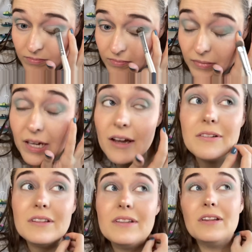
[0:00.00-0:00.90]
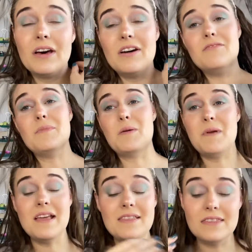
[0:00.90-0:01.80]
But I would love, my
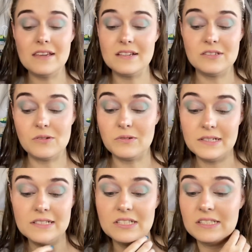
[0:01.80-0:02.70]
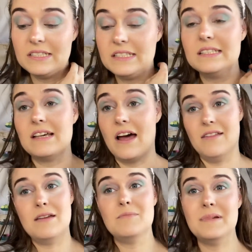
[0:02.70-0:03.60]
main thing is going to
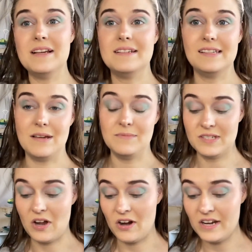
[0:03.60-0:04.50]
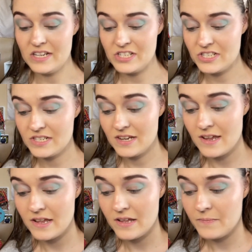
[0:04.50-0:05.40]
Scotland because I'm Scottish.
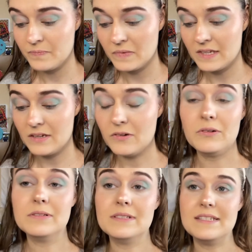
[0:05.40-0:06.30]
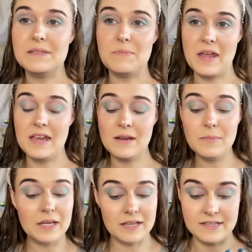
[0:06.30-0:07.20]
I'm going to Spain
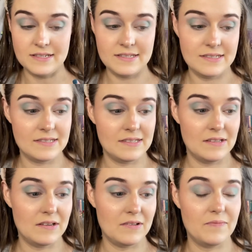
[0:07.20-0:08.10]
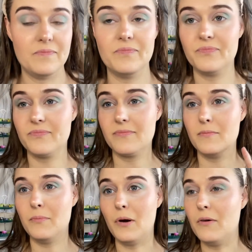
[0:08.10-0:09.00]
because
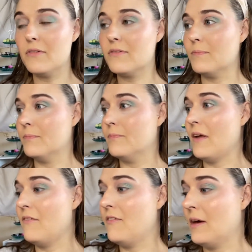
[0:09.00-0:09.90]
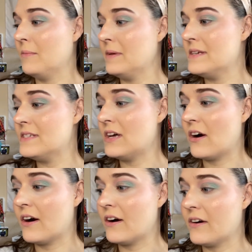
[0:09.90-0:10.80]
both my families
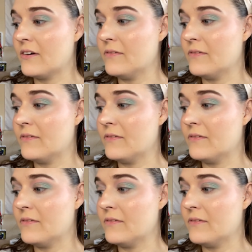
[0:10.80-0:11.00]
are